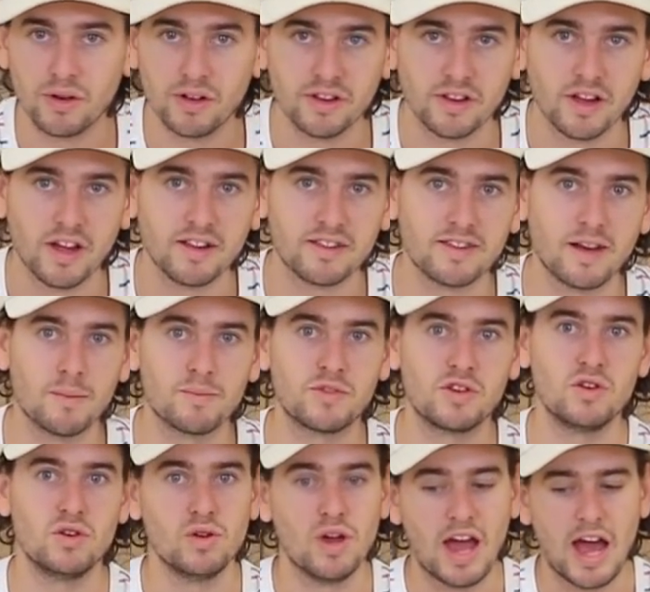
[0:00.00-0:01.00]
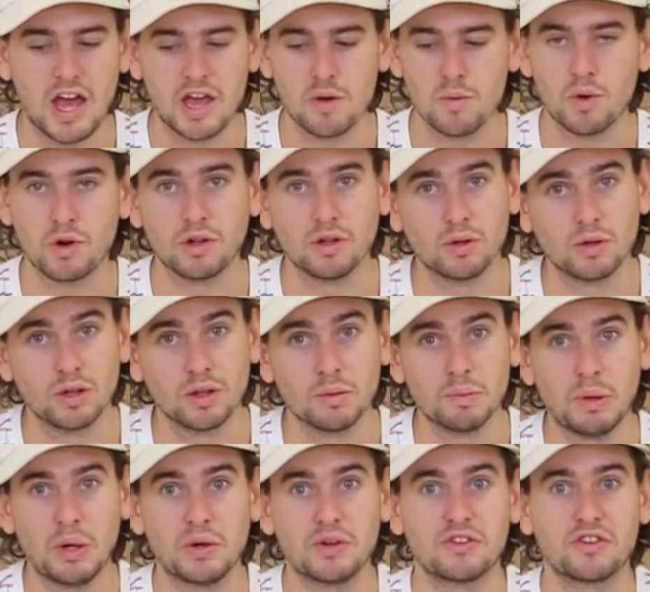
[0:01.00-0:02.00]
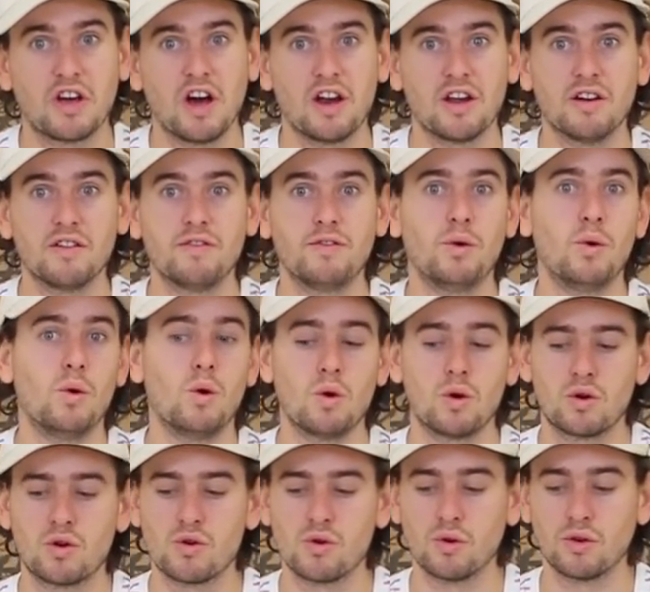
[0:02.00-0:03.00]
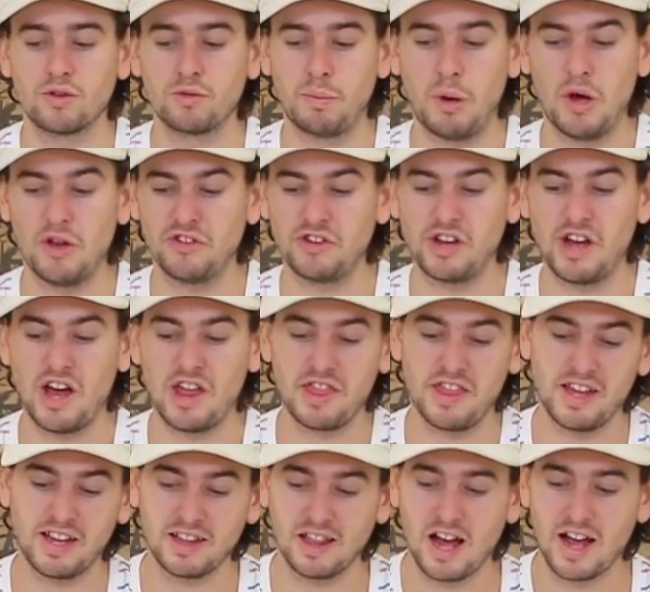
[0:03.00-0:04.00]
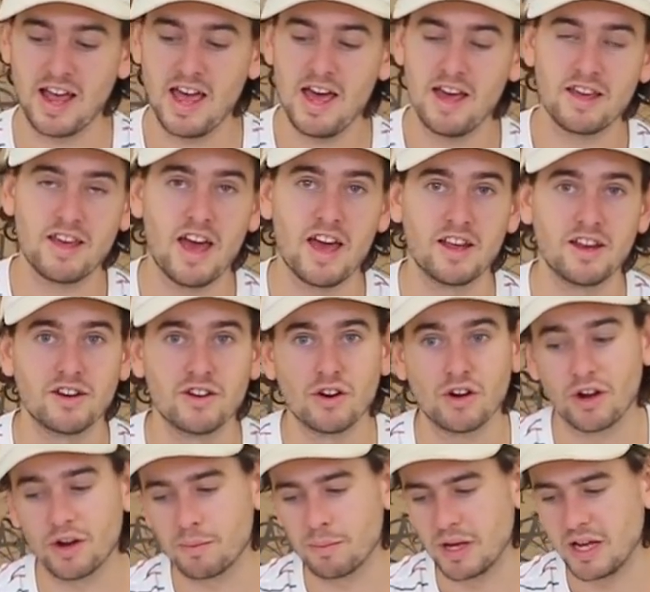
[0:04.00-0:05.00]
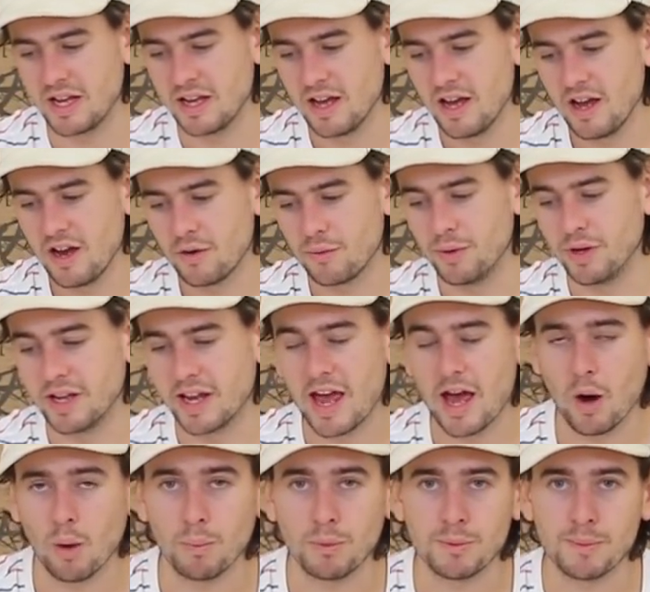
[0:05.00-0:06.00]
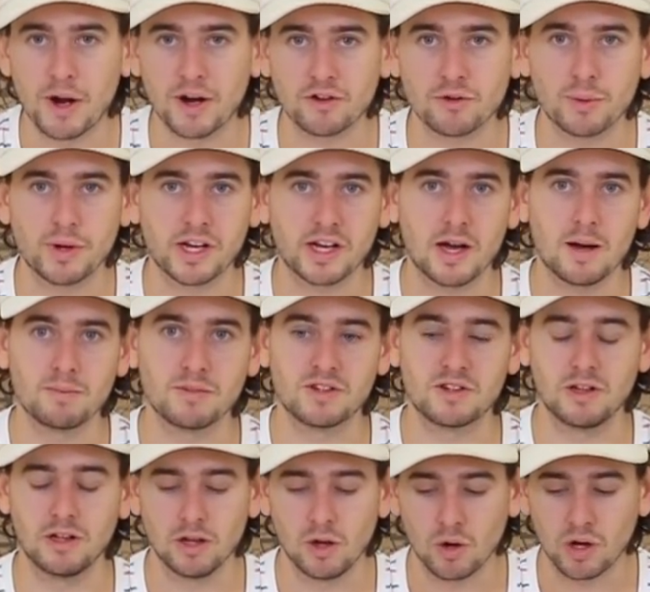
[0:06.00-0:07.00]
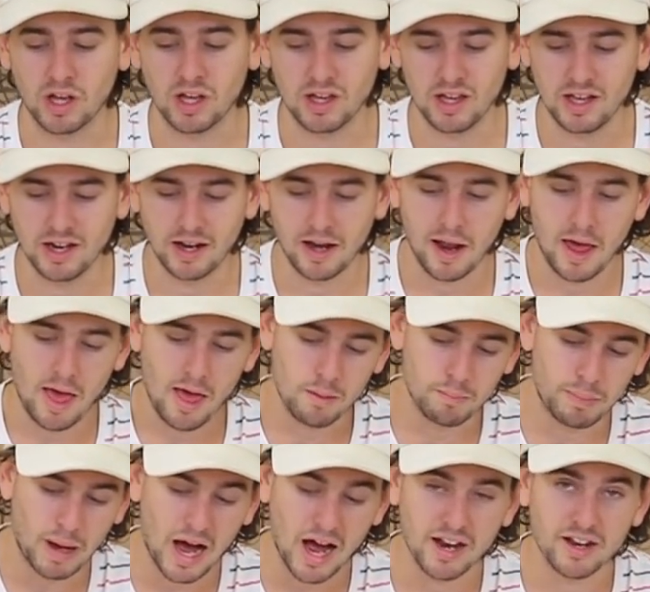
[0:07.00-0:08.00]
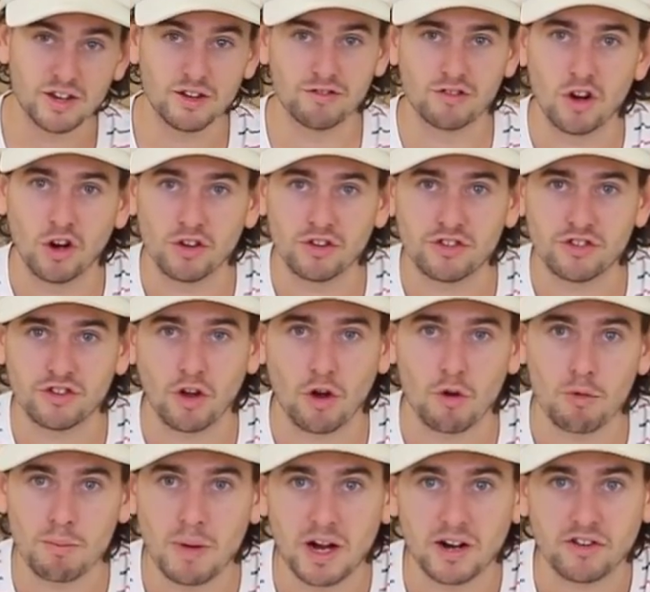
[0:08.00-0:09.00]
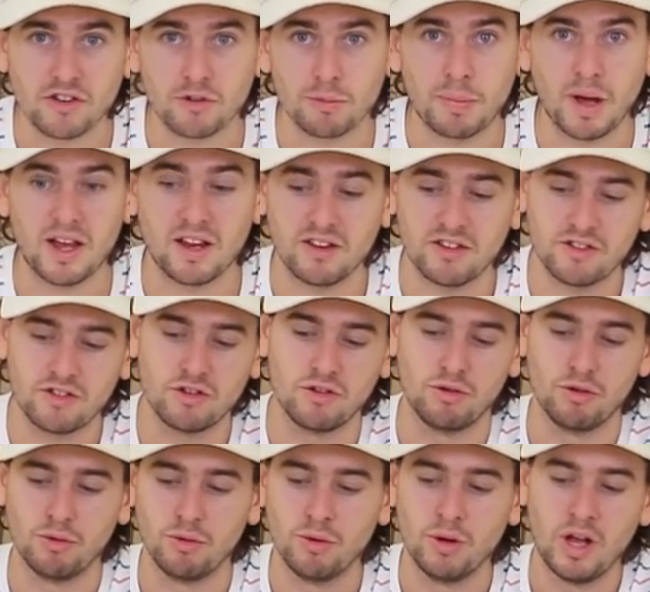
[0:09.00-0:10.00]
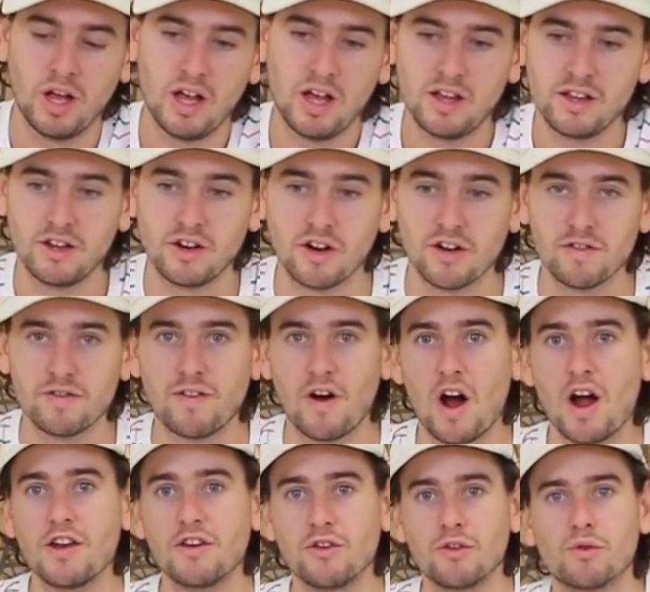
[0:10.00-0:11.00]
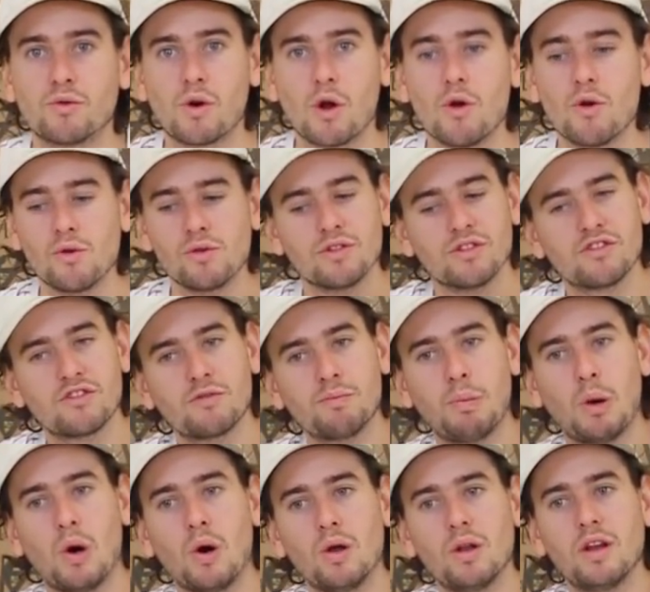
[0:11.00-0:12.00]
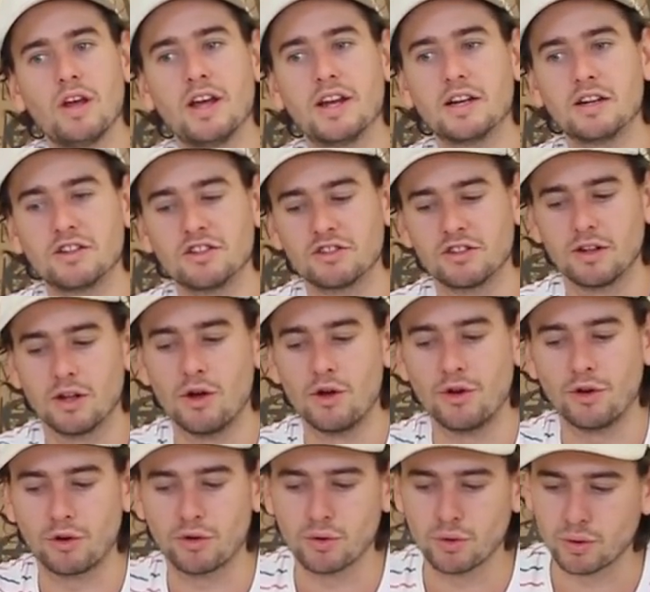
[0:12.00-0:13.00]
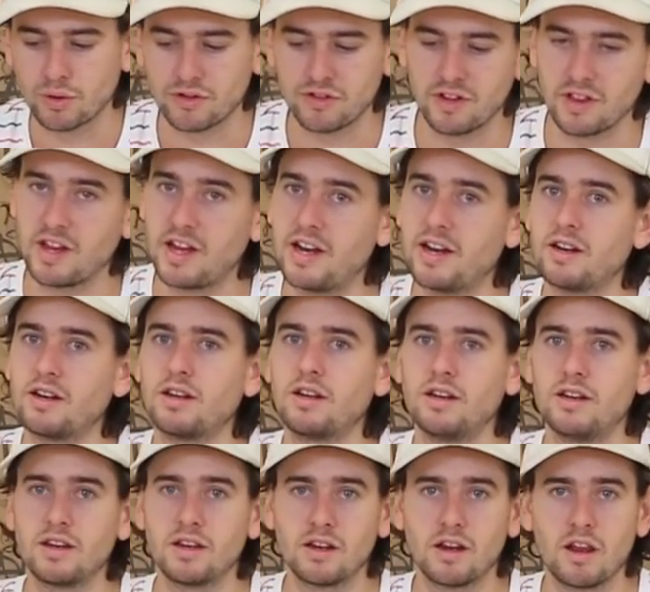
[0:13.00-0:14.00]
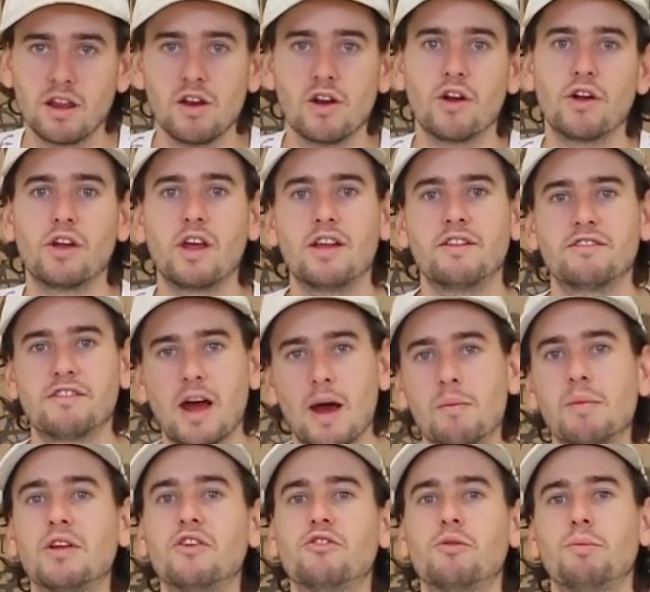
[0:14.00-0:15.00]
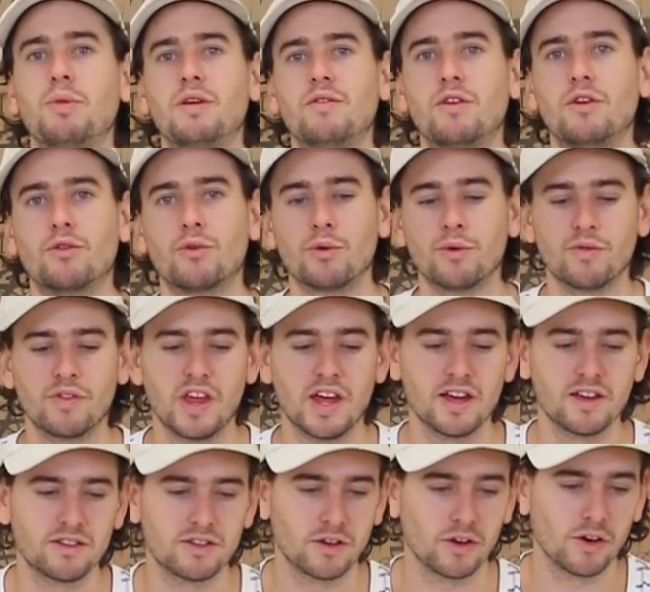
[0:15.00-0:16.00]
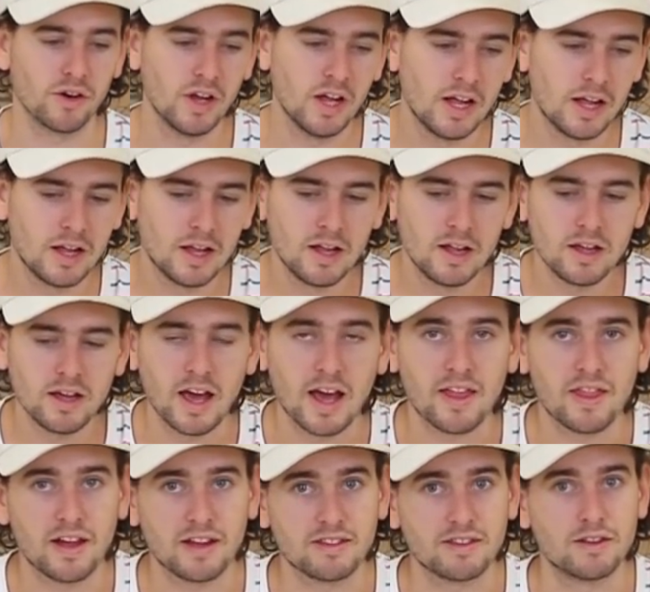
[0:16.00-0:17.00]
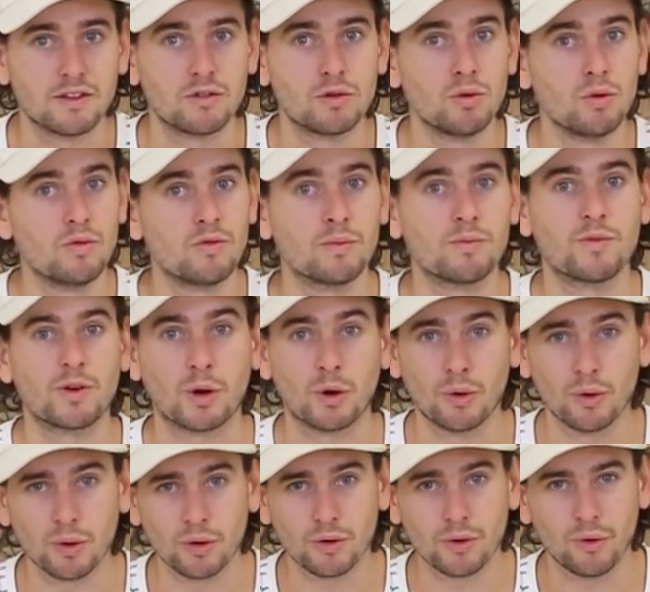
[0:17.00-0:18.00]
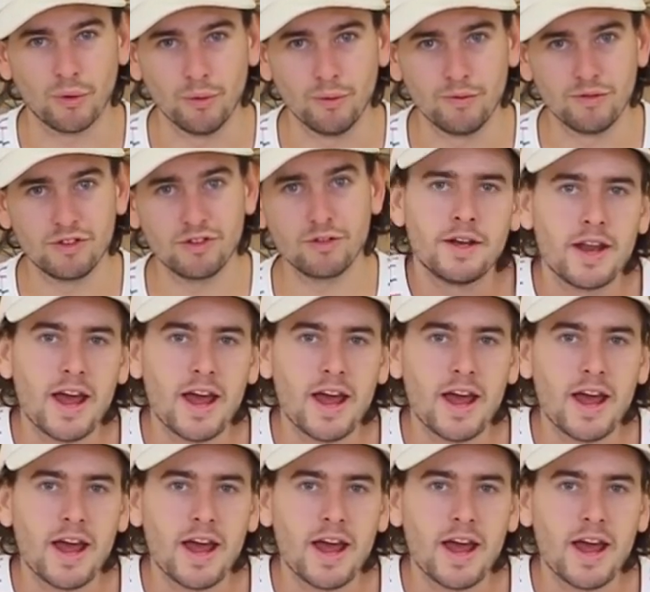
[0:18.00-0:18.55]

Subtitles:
It's up to you how you want to look at the box cutter for crooks. Personally, I think like, yeah, you're not going to be really helped much when it comes to locking in, but you've got so much space to, you know, find your own spot and just learn crooks and then, you know, establish a bit of a groove there. So yeah, that's the two of them for crook grooves.